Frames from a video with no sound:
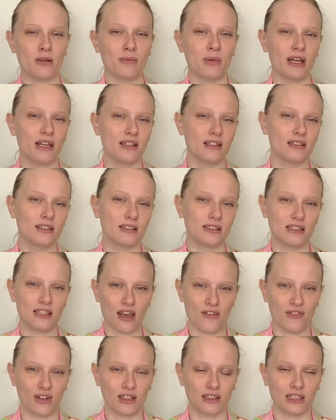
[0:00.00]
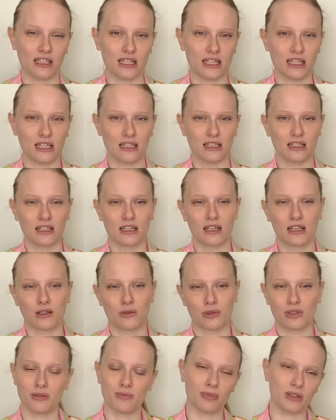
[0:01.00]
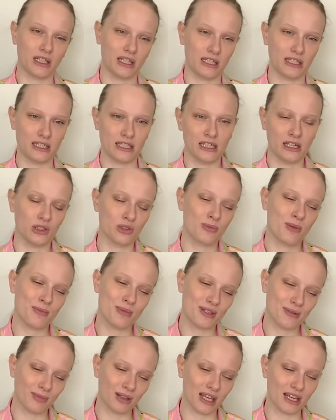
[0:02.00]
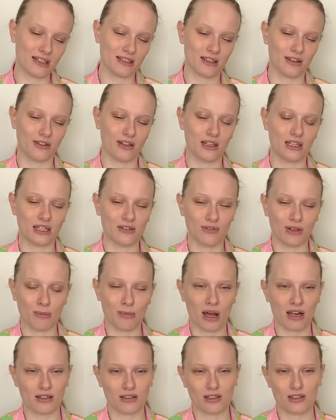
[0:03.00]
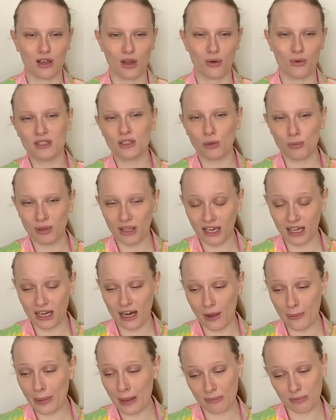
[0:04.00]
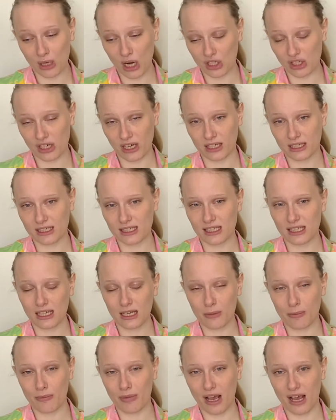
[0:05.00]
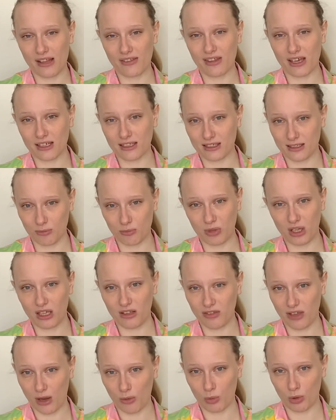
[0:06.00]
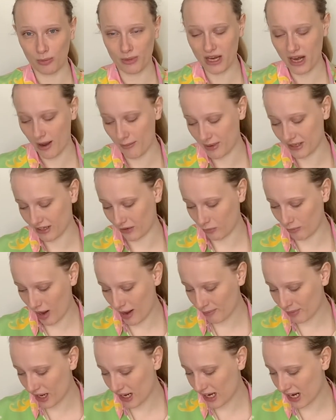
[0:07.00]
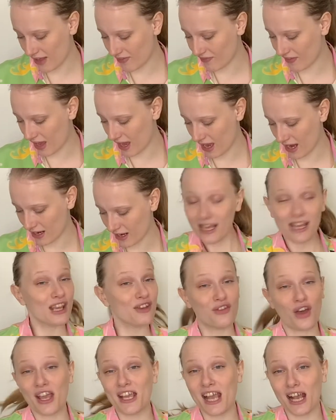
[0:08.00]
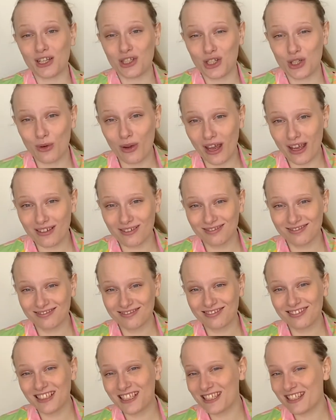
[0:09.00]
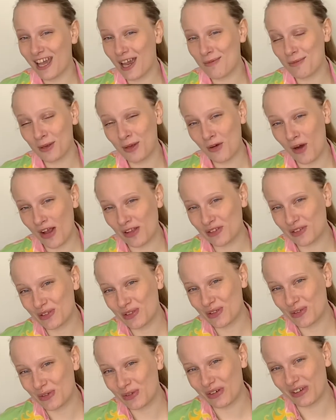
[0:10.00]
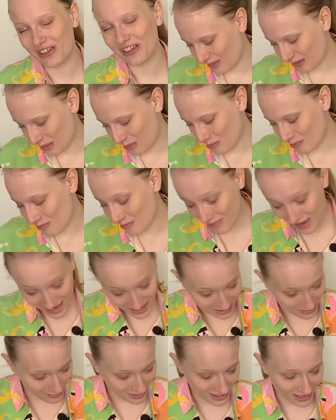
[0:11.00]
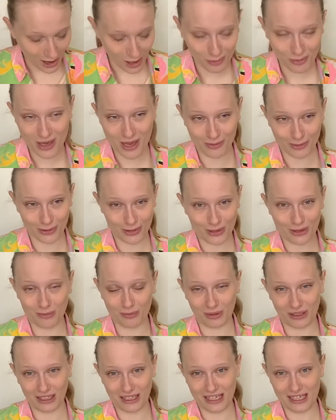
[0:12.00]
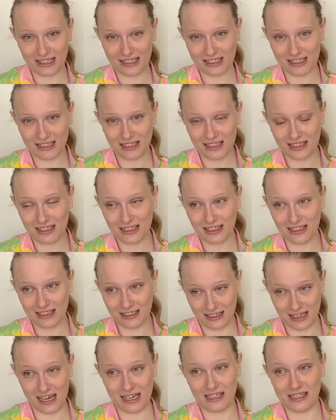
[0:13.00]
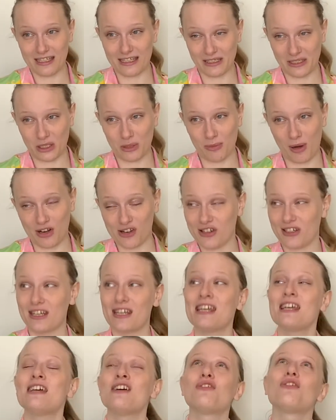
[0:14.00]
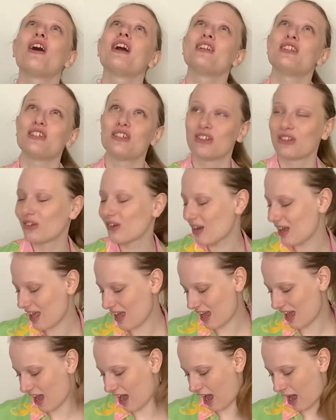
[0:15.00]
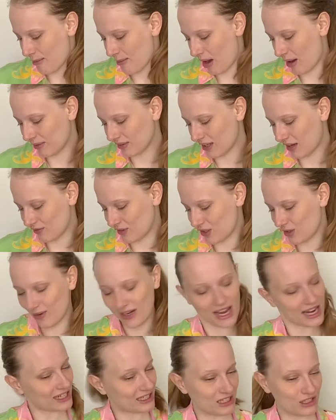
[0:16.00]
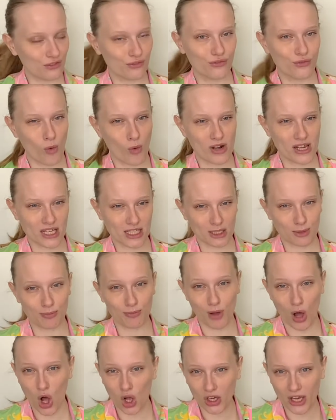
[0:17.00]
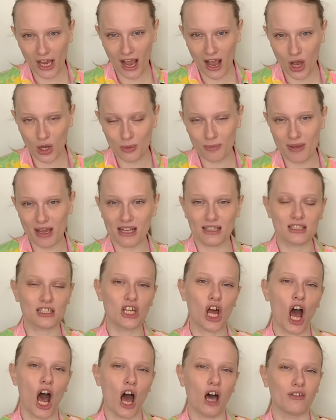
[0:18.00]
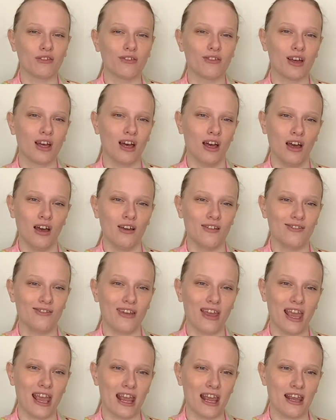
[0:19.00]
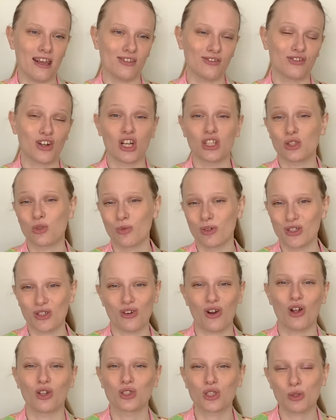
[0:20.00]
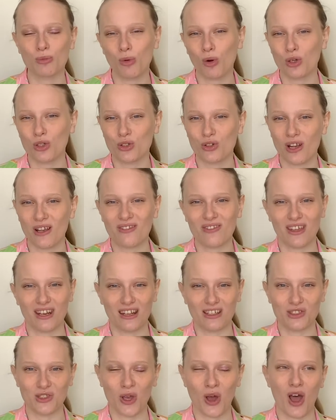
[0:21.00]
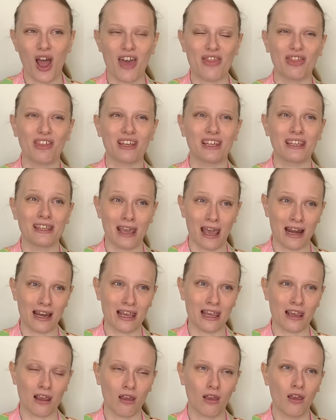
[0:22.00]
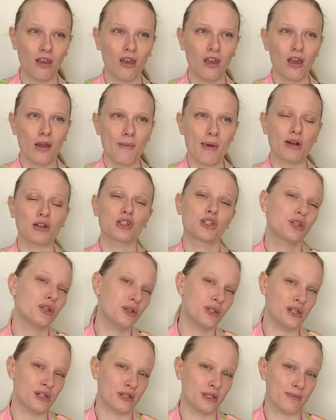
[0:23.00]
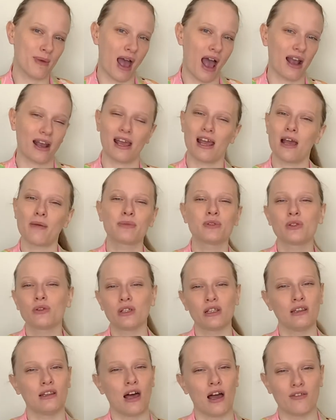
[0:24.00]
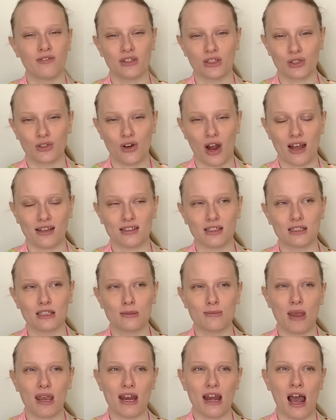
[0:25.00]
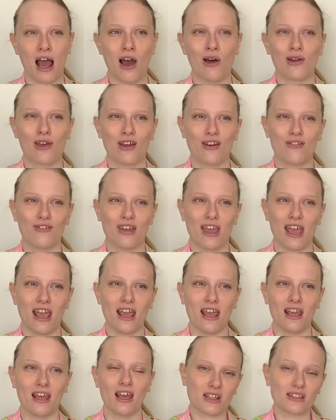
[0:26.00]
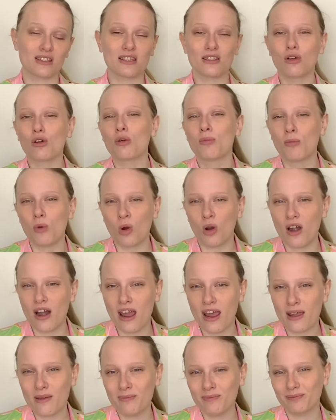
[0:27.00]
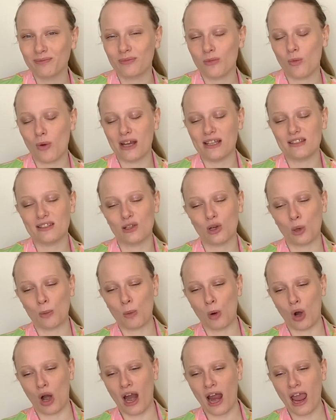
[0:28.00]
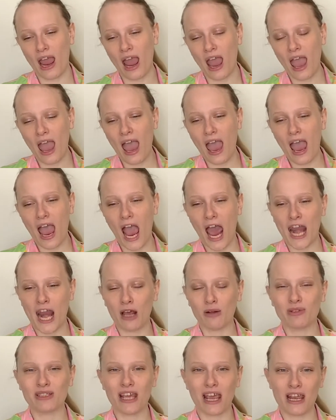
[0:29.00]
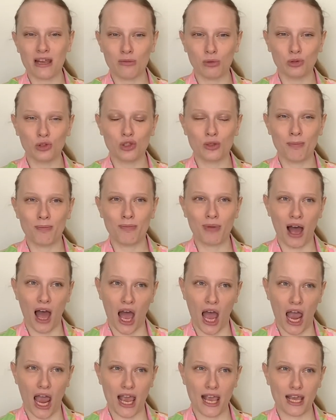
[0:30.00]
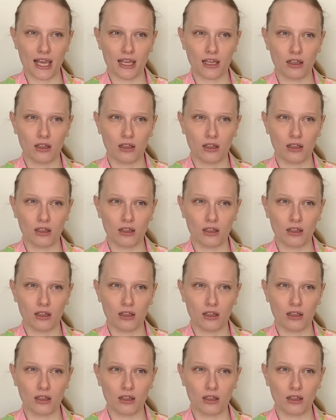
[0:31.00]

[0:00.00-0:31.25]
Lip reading: but definitely some pleating details, maybe some lace on that evening bodice. So still planning out that project, but that is something that will be coming down the pipeline. And then if I get to it, because I'm in grad school, maybe I'll be able to complete this 1860s project. And if I do, I would love to do an 1840s ball gown based off of a Franz Winterhalter portrait that I saw at the Getty about 2 years back. I absolutely love this dress. It's made out of a silk moire, white silk moire, and I was able to buy